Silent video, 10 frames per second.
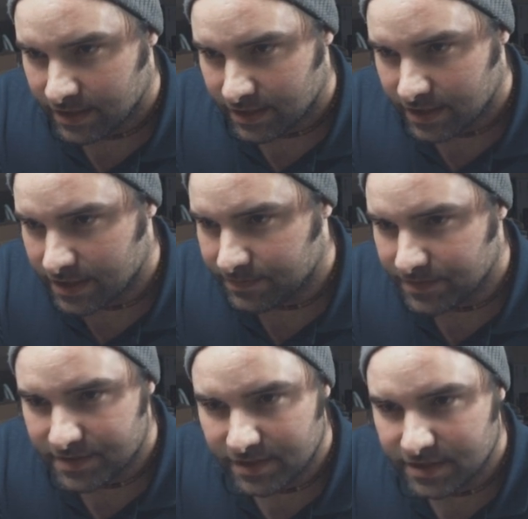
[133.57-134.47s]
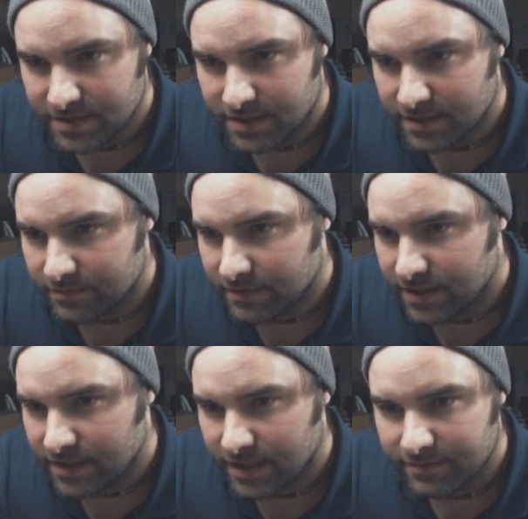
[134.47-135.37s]
A couple things you're gonna
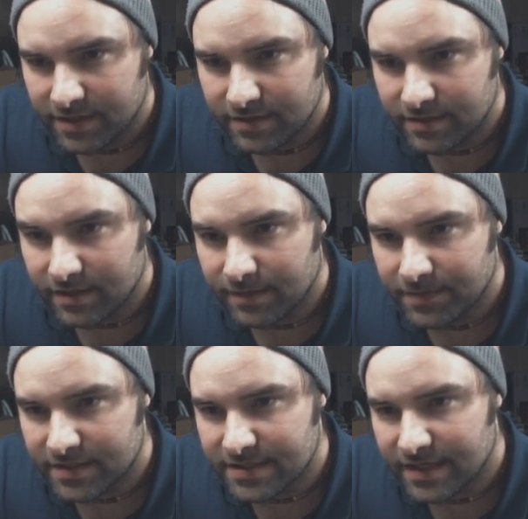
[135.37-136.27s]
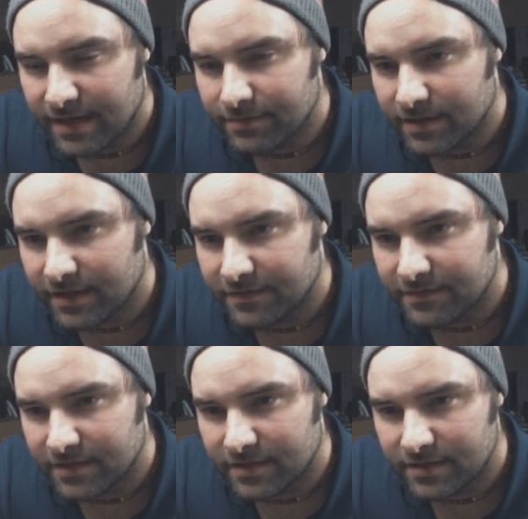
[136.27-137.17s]
wanna, up at the top
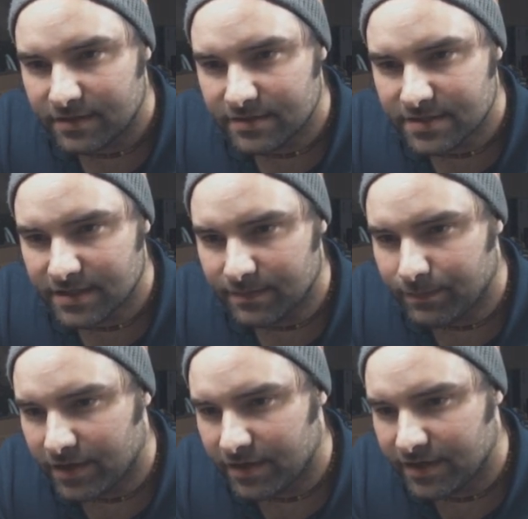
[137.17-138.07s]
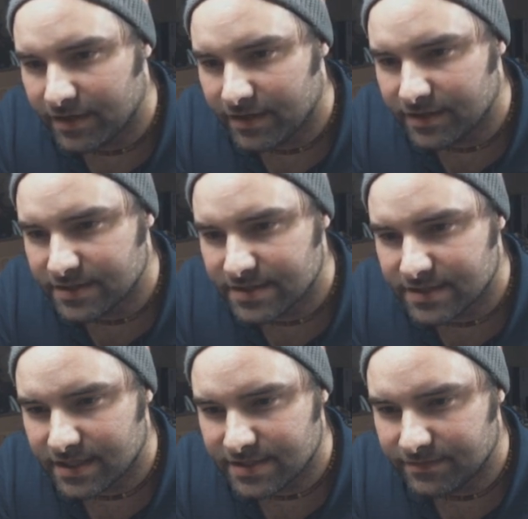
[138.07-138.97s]
left, there's a little bar here, and it's just
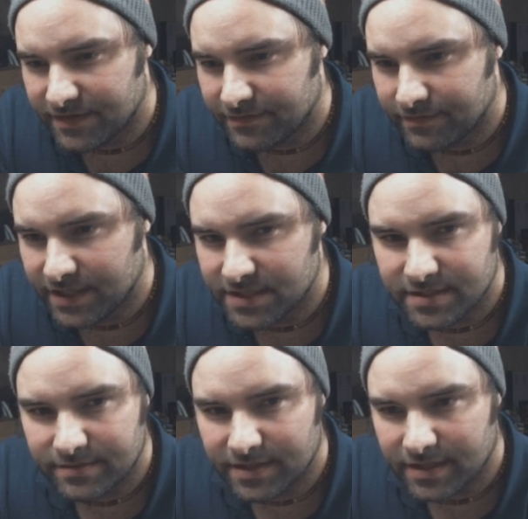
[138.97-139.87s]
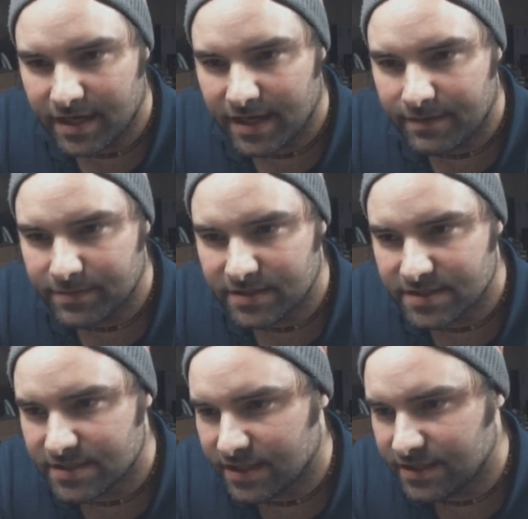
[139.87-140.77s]
got some information about the app and the
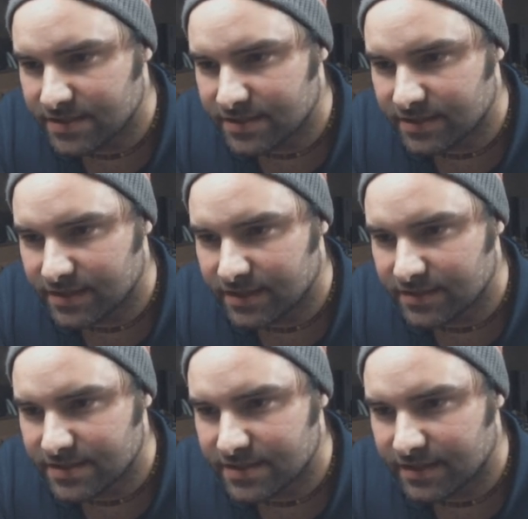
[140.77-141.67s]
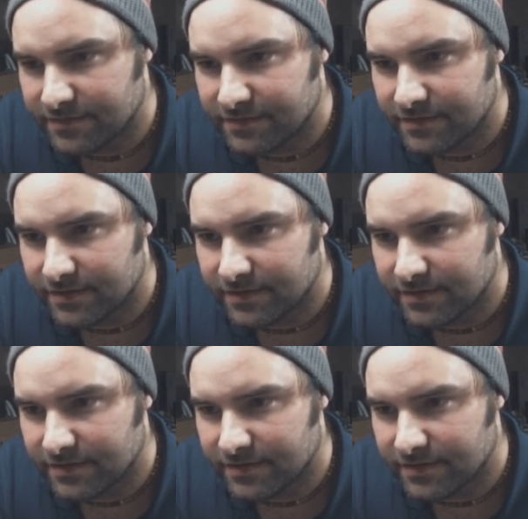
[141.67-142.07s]
settings and all that good stuff.